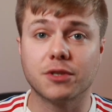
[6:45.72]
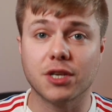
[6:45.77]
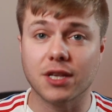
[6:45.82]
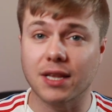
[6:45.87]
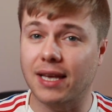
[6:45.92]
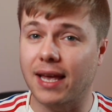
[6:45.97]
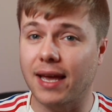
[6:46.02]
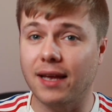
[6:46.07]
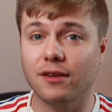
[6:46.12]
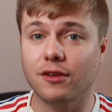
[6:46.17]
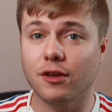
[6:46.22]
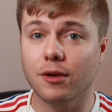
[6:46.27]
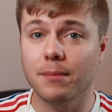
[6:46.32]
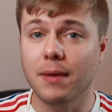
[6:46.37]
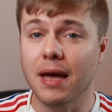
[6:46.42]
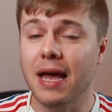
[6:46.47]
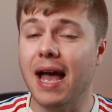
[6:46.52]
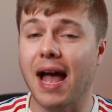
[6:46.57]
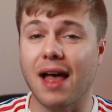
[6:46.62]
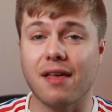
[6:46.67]
to the kingdom
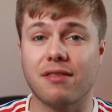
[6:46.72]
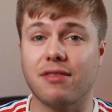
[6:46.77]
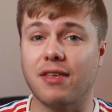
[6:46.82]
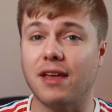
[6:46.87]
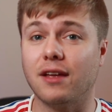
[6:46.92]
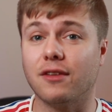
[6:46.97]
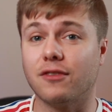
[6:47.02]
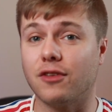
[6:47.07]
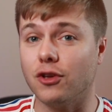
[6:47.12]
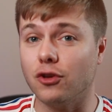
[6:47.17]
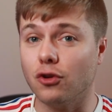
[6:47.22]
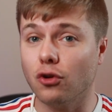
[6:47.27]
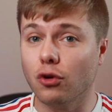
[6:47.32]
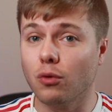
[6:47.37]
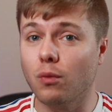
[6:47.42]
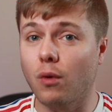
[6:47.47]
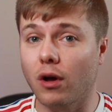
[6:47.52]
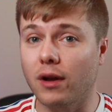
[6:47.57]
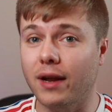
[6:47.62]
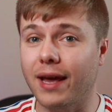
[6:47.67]
and think that your
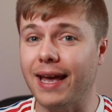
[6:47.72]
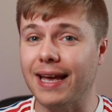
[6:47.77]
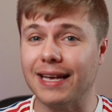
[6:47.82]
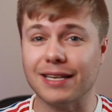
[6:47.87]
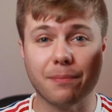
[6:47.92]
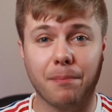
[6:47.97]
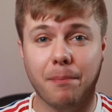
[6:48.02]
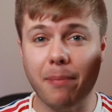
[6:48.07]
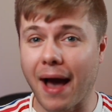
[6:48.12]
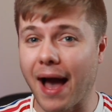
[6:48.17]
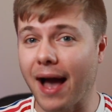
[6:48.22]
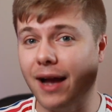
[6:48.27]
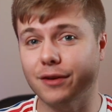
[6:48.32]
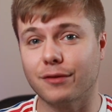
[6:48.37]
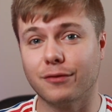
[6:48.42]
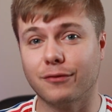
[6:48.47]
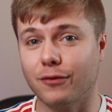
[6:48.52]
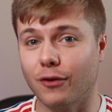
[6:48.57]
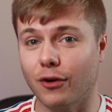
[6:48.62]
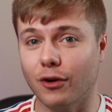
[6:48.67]
wallet is packed
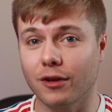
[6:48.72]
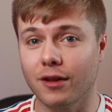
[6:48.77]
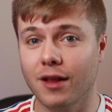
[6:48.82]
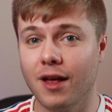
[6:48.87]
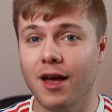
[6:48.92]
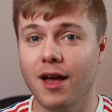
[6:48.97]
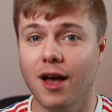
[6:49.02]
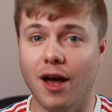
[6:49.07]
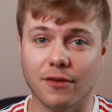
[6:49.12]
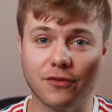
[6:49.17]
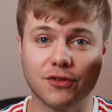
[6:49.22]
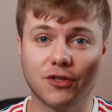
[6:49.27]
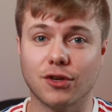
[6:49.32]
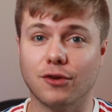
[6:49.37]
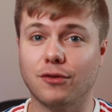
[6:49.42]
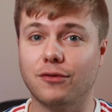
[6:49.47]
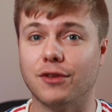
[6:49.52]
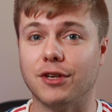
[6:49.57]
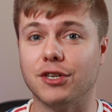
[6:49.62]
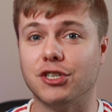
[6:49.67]
full of
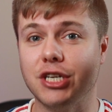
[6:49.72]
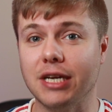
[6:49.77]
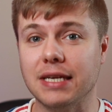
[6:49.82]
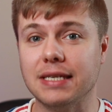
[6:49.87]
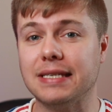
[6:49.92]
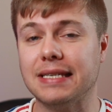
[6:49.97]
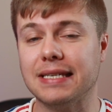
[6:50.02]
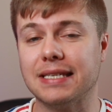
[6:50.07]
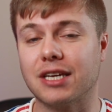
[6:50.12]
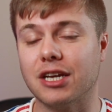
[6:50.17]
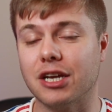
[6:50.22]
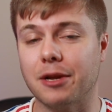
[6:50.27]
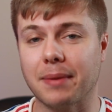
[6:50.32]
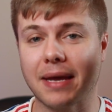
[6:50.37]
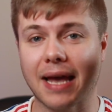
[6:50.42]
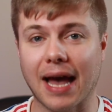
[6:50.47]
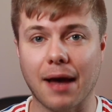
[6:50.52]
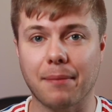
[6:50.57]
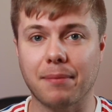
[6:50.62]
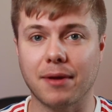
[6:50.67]
stuff that Jesus is going to be
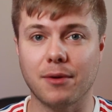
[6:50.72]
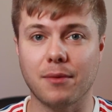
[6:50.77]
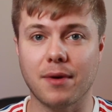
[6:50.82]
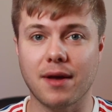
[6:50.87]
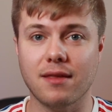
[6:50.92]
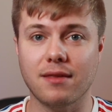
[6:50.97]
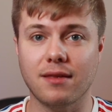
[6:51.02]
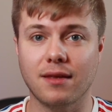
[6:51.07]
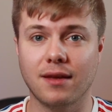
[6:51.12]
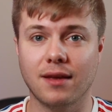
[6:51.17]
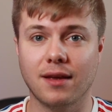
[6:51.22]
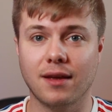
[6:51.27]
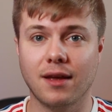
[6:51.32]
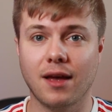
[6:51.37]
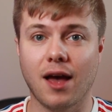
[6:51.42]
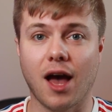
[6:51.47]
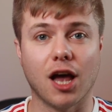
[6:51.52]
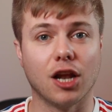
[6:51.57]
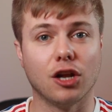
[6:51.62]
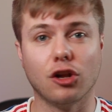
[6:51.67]
happy with,
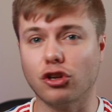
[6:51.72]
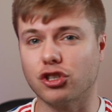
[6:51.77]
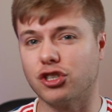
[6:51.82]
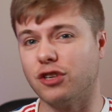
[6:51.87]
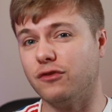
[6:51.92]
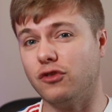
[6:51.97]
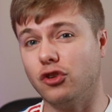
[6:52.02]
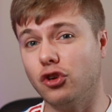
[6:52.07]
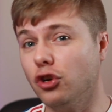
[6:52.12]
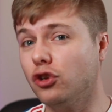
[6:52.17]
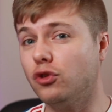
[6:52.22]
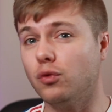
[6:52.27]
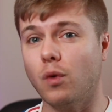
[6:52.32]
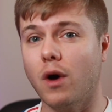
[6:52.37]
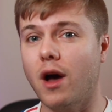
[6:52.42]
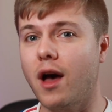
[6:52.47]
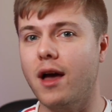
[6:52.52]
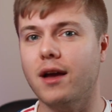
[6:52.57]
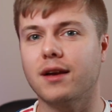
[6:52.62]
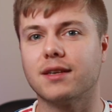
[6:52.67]
lots of good
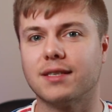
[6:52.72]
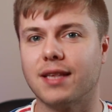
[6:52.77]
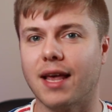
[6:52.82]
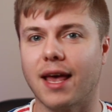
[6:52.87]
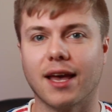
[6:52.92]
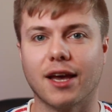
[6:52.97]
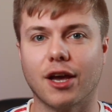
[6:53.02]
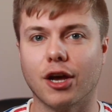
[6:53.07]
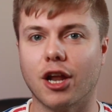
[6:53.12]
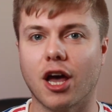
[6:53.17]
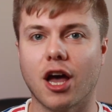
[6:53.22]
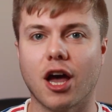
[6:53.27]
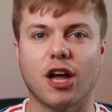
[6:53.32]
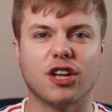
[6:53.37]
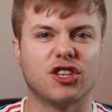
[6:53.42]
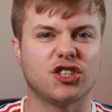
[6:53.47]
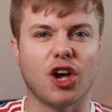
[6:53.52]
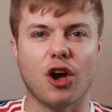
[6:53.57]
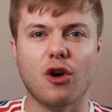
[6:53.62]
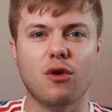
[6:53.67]
works that are going to
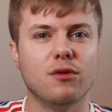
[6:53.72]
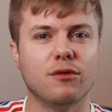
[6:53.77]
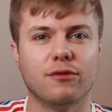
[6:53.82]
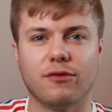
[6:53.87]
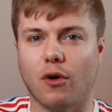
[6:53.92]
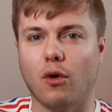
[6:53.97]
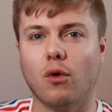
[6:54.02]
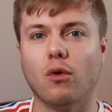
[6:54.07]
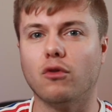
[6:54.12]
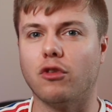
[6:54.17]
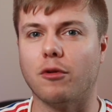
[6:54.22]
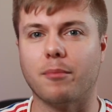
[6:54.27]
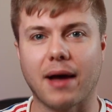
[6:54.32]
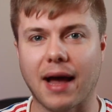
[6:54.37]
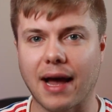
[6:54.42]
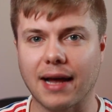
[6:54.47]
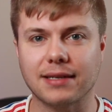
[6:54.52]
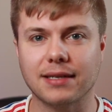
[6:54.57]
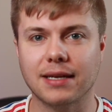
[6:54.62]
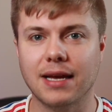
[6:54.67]
atone for all the
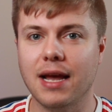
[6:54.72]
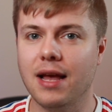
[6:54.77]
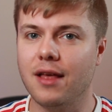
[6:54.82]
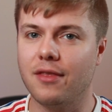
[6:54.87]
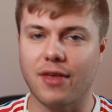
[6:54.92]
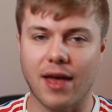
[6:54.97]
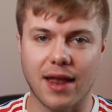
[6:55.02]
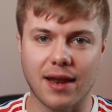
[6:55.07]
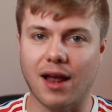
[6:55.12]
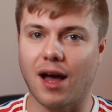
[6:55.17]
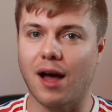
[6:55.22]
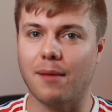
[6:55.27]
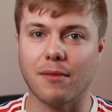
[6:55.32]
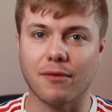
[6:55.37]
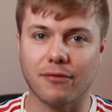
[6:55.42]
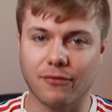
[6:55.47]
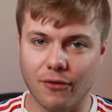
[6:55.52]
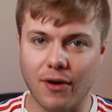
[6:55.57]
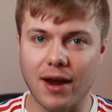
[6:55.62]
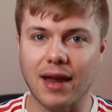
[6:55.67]
bad, then I'm
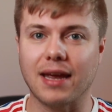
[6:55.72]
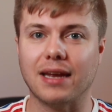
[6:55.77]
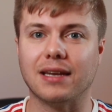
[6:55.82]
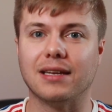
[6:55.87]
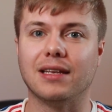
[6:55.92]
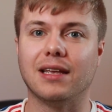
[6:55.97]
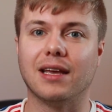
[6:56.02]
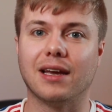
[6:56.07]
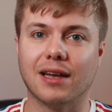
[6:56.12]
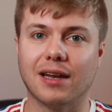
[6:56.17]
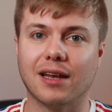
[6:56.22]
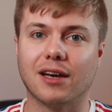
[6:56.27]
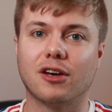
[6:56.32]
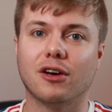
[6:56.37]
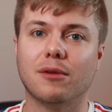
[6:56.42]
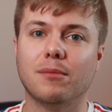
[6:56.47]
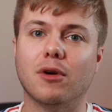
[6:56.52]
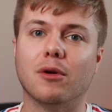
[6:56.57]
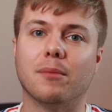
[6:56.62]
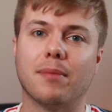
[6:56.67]
afraid you're going to
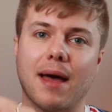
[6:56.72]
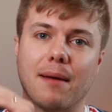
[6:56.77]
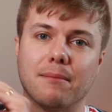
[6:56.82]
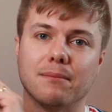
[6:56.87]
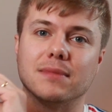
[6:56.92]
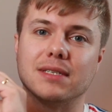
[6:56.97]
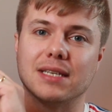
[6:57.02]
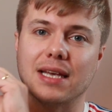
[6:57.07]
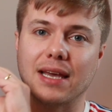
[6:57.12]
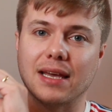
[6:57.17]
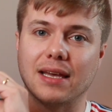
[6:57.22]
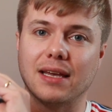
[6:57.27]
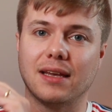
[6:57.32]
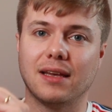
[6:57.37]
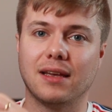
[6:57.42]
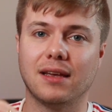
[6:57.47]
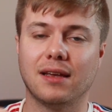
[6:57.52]
come up empty.